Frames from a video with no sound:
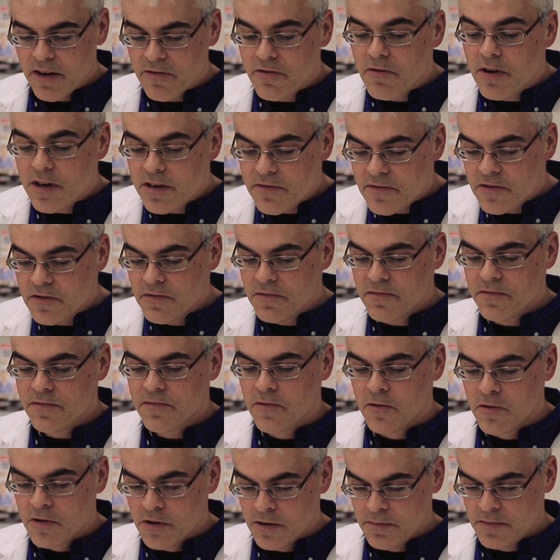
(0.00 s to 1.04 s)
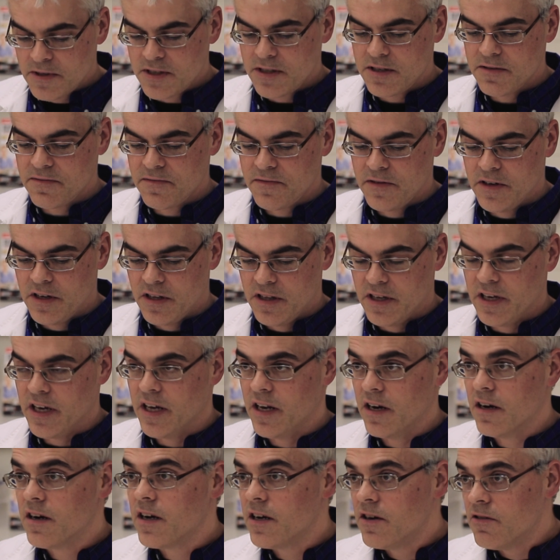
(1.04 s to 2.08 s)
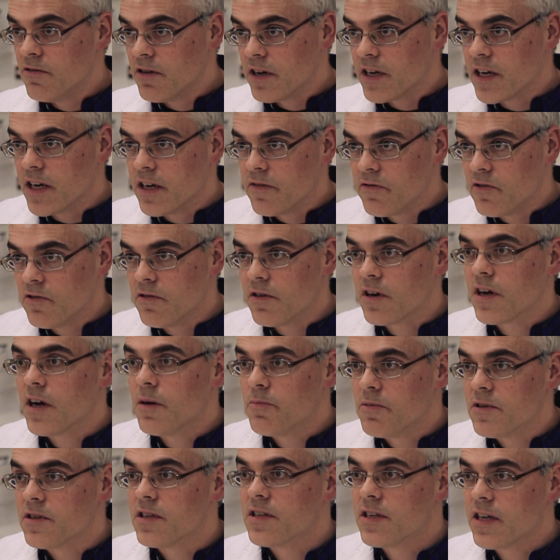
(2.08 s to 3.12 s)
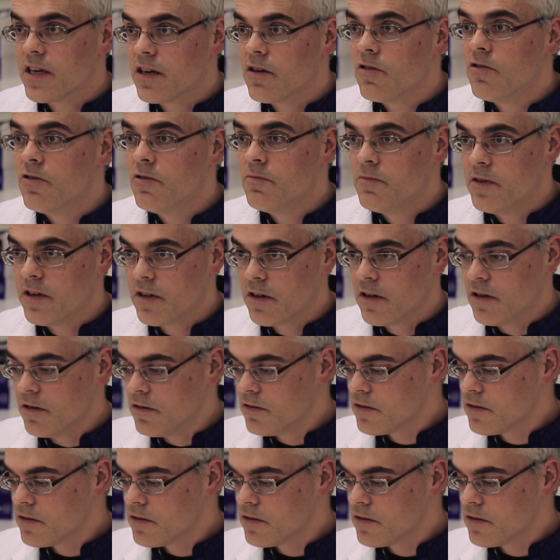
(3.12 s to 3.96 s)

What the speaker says: have quite a few forms to fill in, and I know I gave you a couple to take home with you,